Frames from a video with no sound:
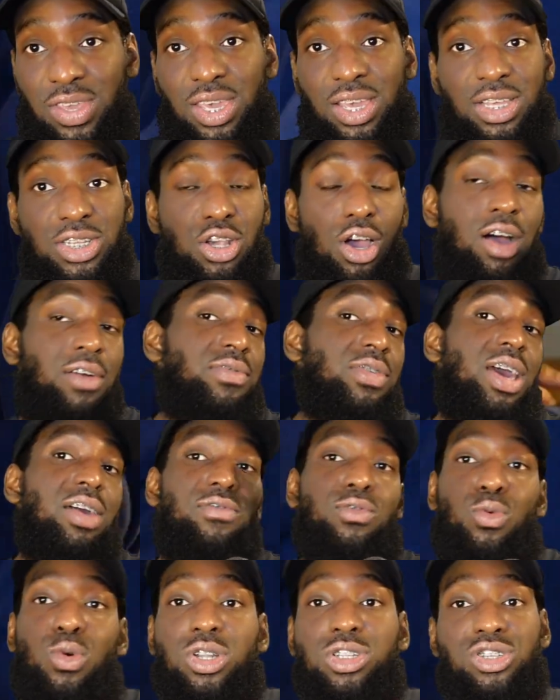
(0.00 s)
years after
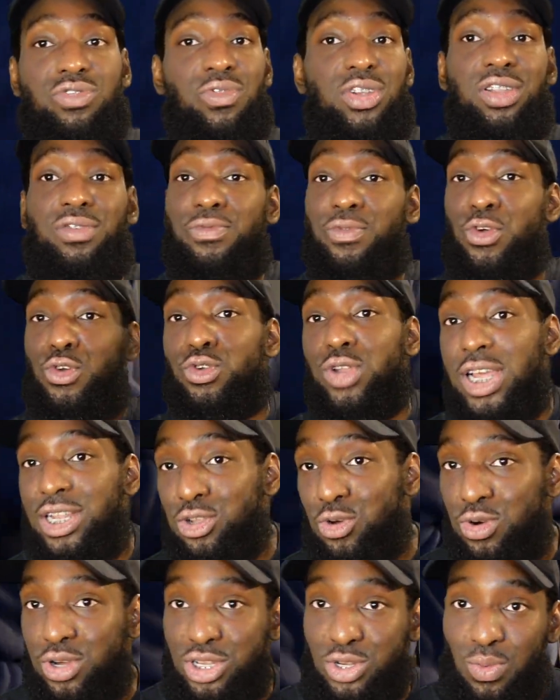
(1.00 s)
everyone's already thrown their
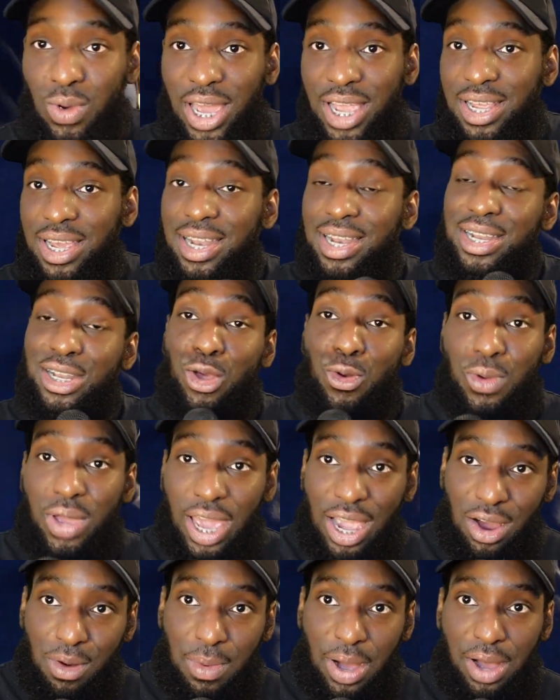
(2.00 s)
toys away and they don't
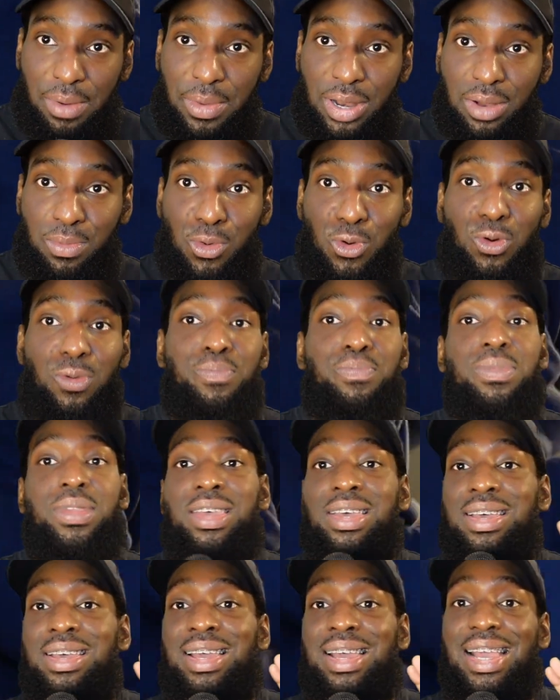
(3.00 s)
care about them anymore.
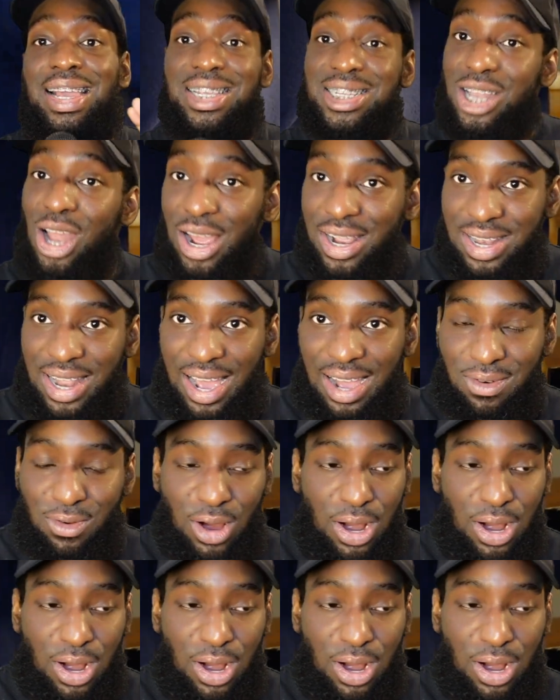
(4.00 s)
It's like that,